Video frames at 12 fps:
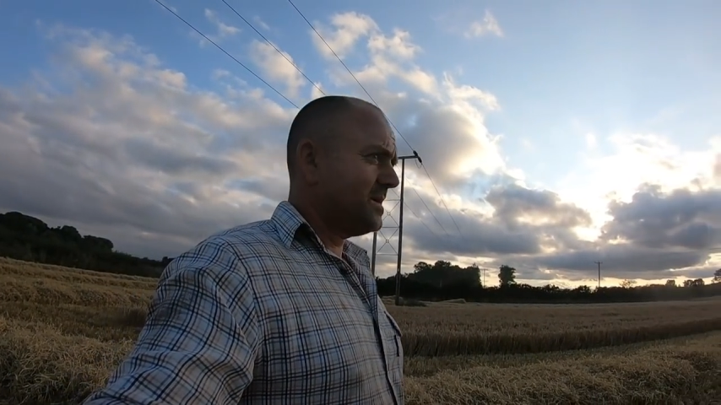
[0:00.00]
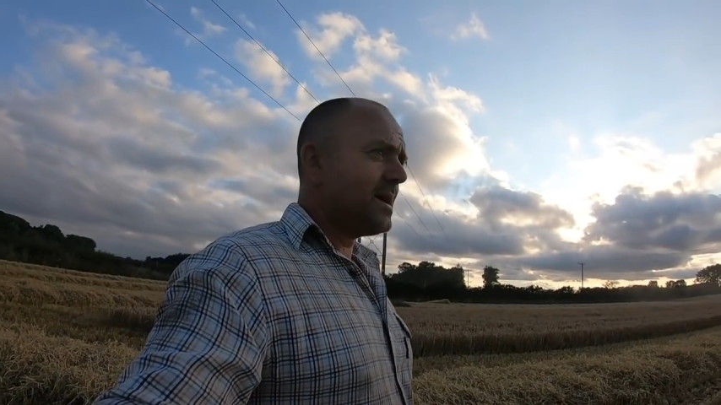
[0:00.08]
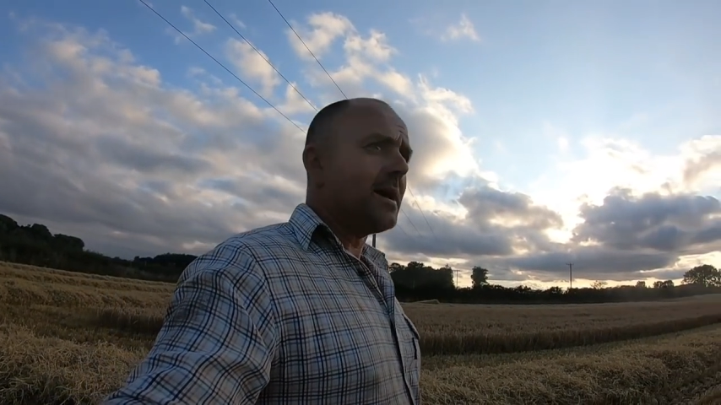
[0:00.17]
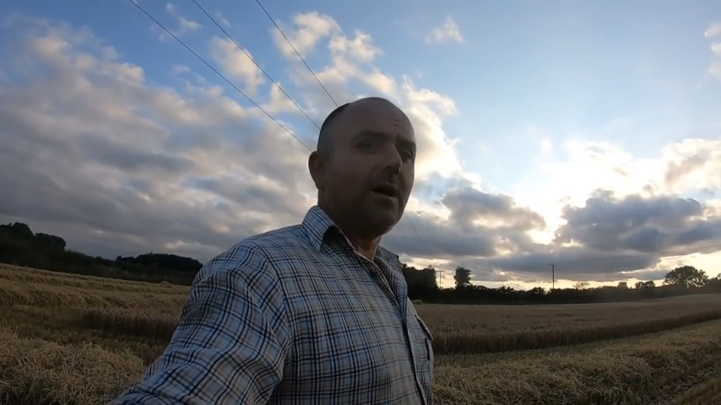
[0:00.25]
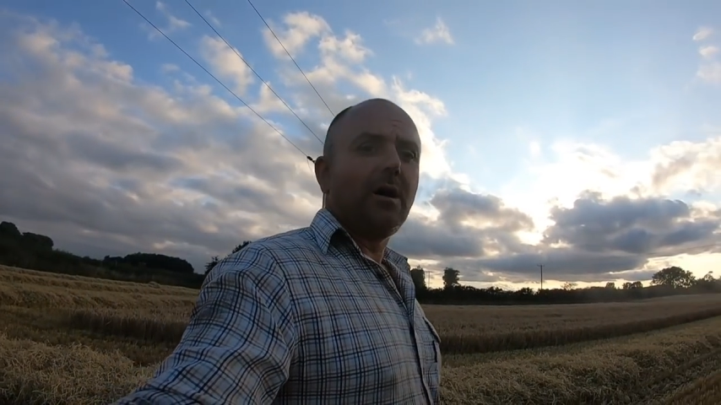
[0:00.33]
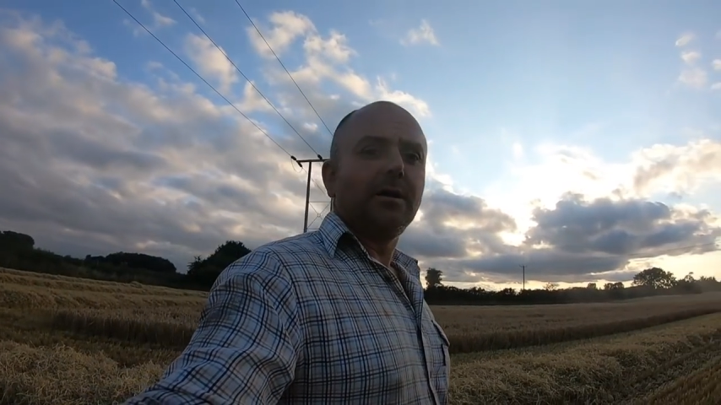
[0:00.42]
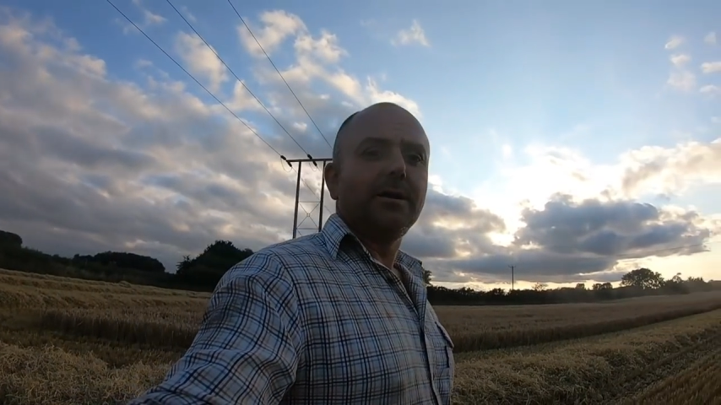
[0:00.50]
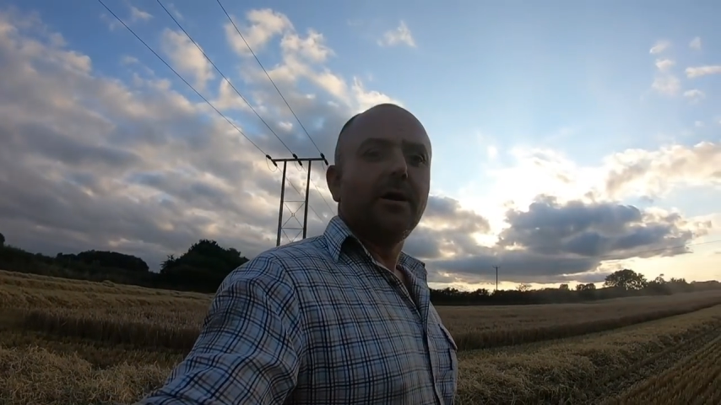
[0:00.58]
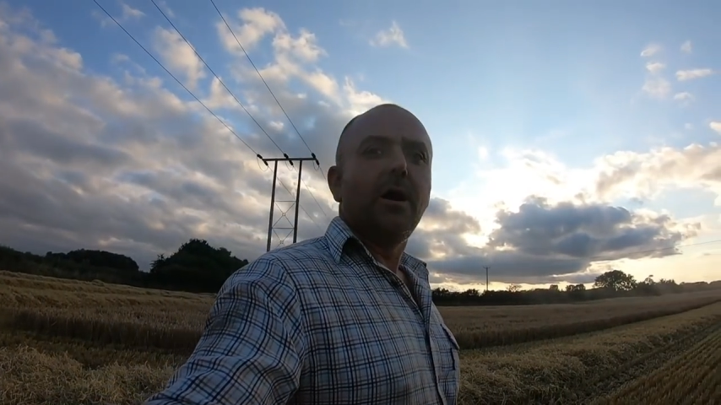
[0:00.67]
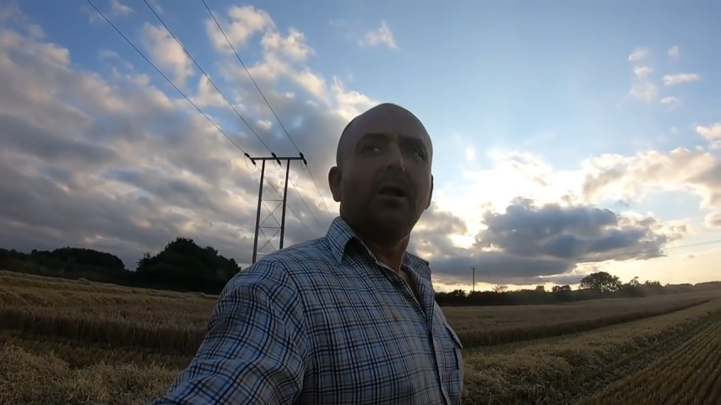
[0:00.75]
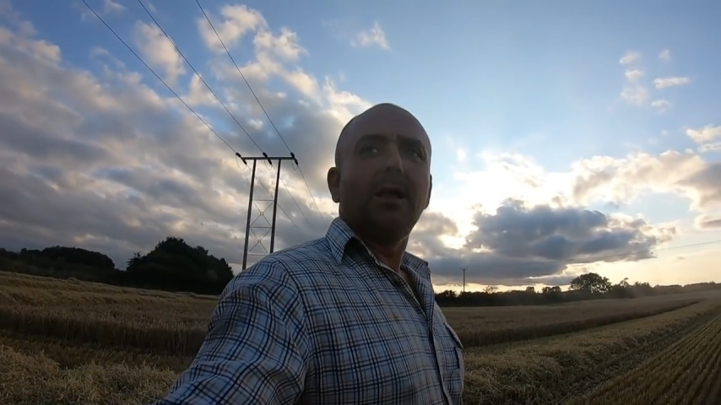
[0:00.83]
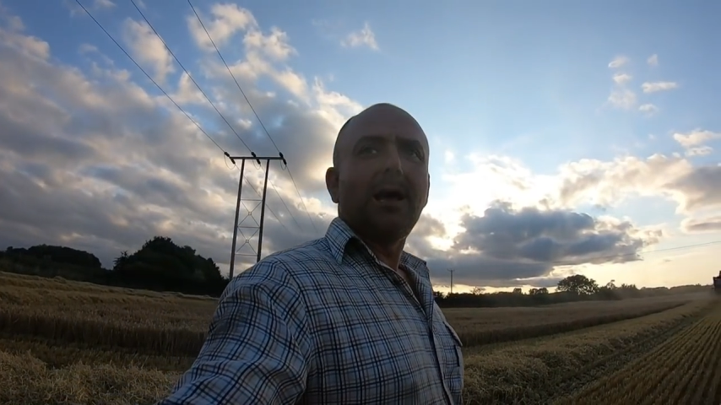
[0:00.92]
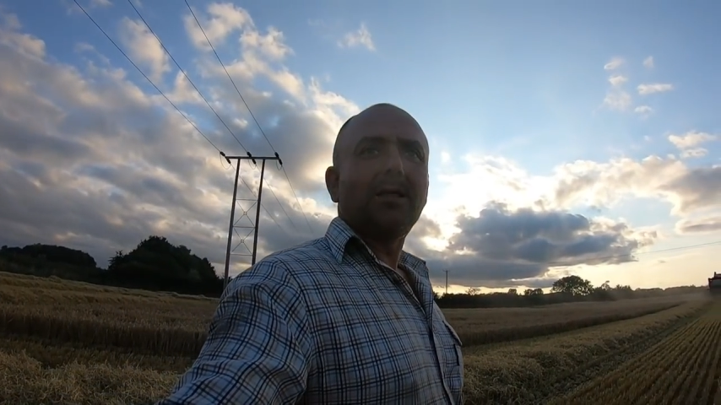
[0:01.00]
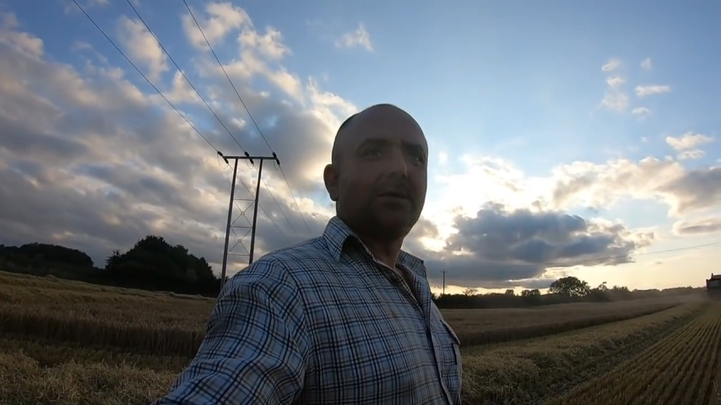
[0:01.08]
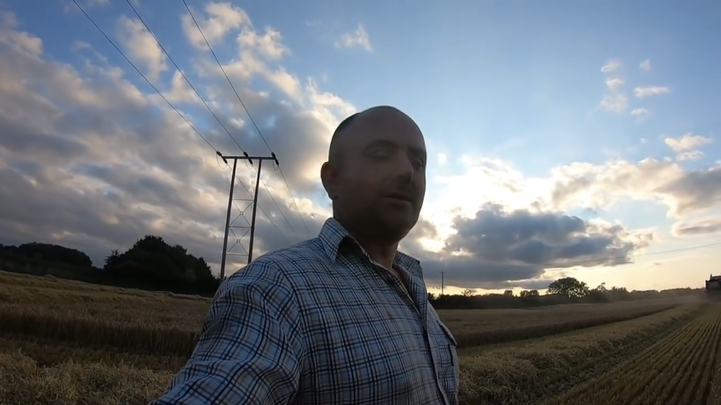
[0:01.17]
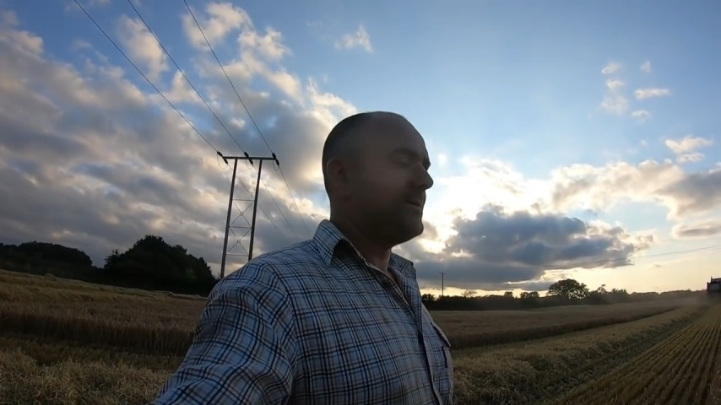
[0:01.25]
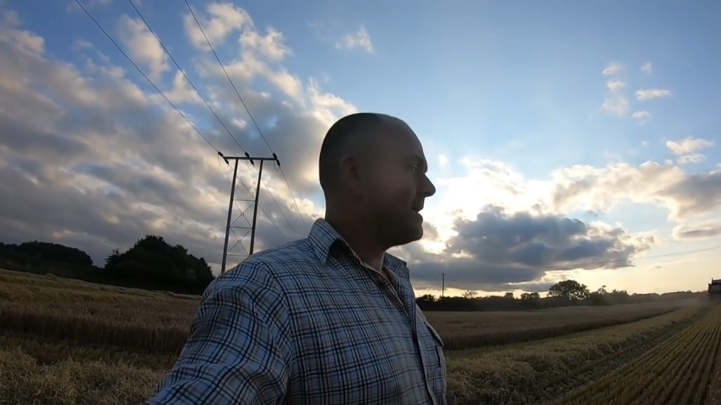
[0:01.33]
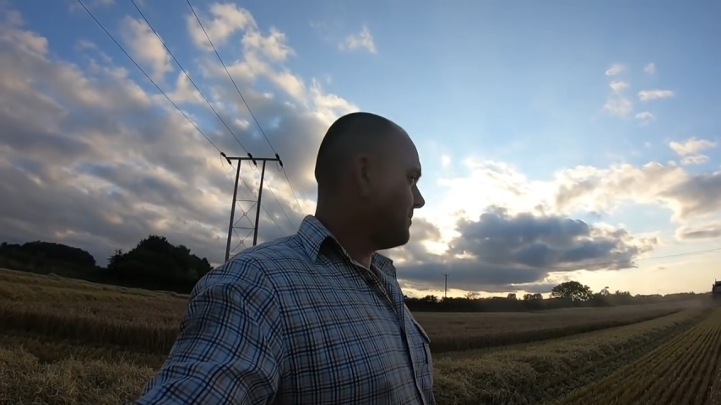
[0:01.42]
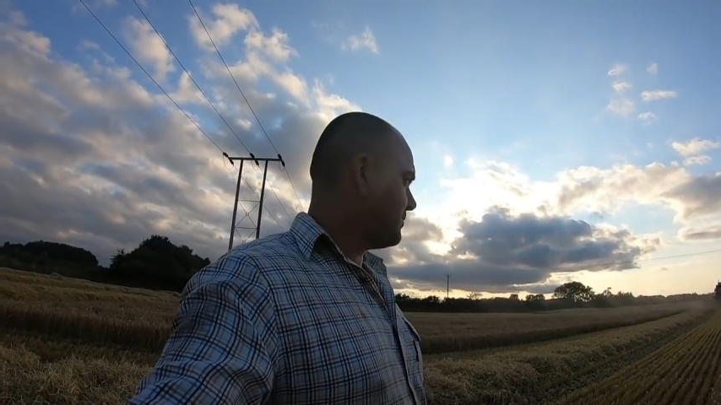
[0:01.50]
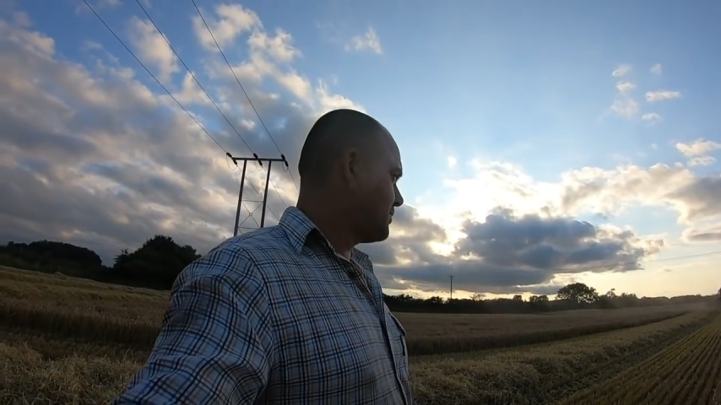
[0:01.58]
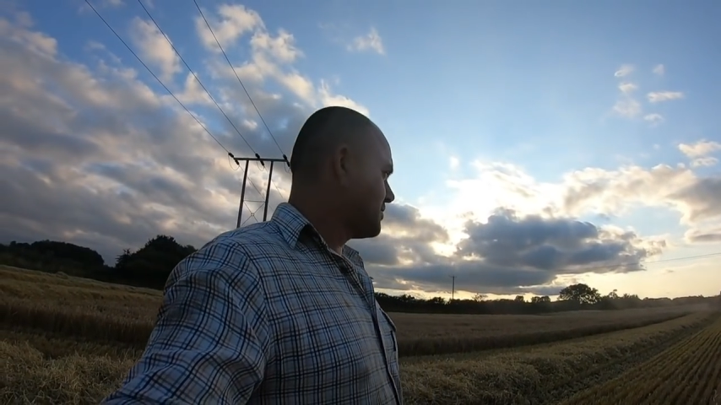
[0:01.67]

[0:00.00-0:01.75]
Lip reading: Yeah, all in all, I think I'm